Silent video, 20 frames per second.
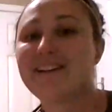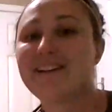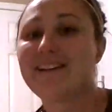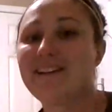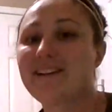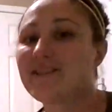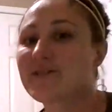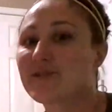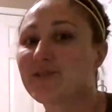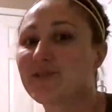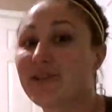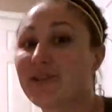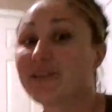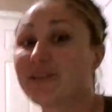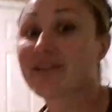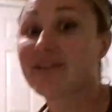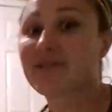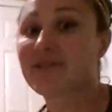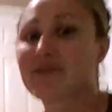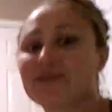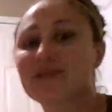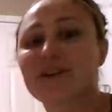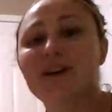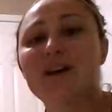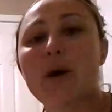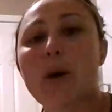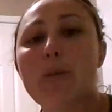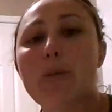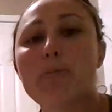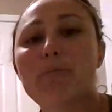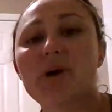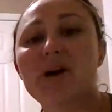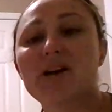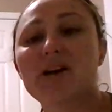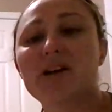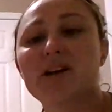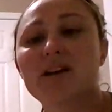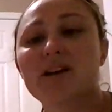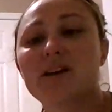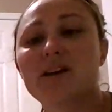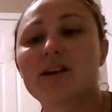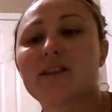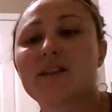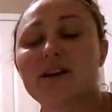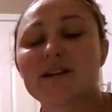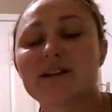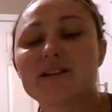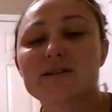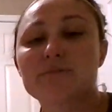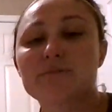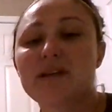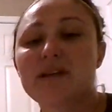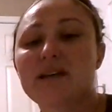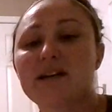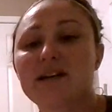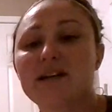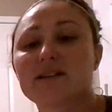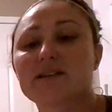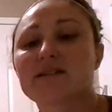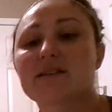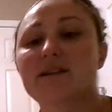He's really enthused. But that's Max,